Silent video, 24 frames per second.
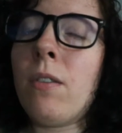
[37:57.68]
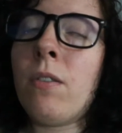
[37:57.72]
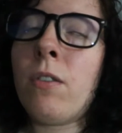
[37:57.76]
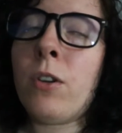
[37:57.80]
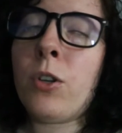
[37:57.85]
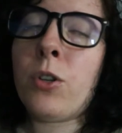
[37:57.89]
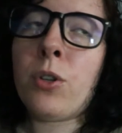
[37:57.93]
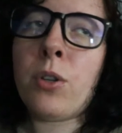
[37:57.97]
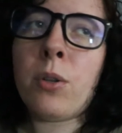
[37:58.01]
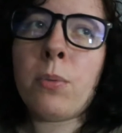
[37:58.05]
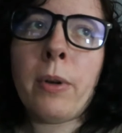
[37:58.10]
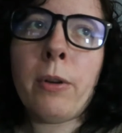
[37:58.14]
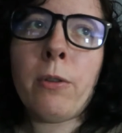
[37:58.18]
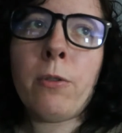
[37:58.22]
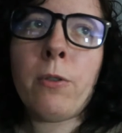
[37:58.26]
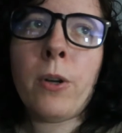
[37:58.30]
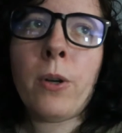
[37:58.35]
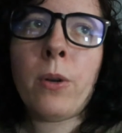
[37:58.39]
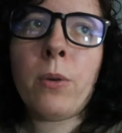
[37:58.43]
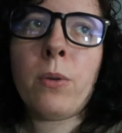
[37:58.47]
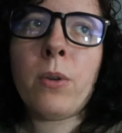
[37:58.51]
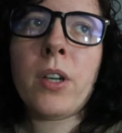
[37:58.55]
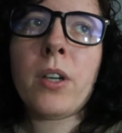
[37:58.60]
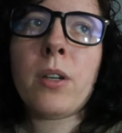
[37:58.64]
versus my
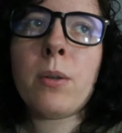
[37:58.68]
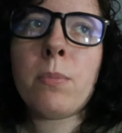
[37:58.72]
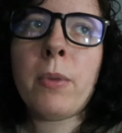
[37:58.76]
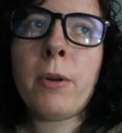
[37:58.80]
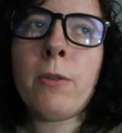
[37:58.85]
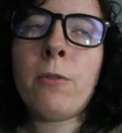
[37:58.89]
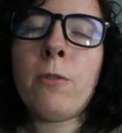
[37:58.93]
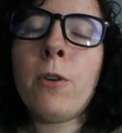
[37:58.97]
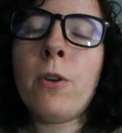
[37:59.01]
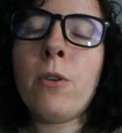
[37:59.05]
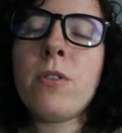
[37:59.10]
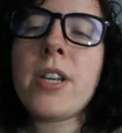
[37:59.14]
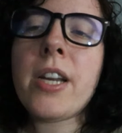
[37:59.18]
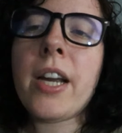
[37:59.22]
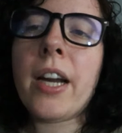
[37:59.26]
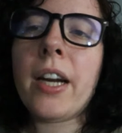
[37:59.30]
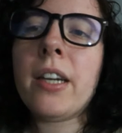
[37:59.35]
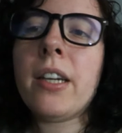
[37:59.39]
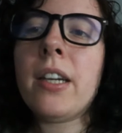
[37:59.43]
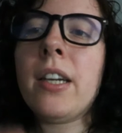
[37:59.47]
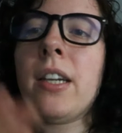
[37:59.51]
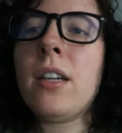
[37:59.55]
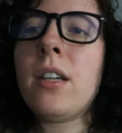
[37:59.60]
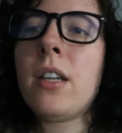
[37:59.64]
phone because my phone
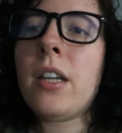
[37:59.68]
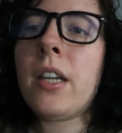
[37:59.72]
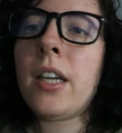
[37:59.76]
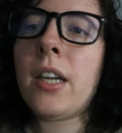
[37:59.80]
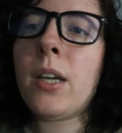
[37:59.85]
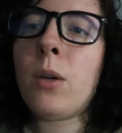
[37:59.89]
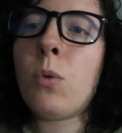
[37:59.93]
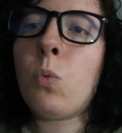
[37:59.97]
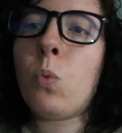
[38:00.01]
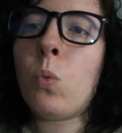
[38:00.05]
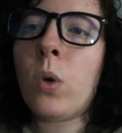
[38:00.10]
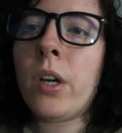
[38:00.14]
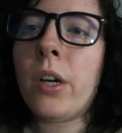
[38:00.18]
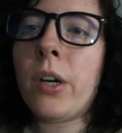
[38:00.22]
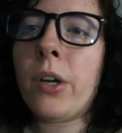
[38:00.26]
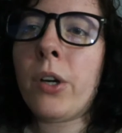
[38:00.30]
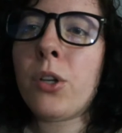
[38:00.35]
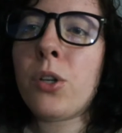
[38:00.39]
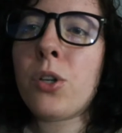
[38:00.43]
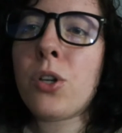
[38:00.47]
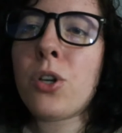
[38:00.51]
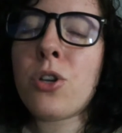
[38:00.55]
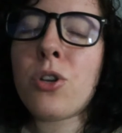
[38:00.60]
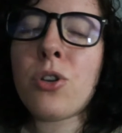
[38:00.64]
technically it works.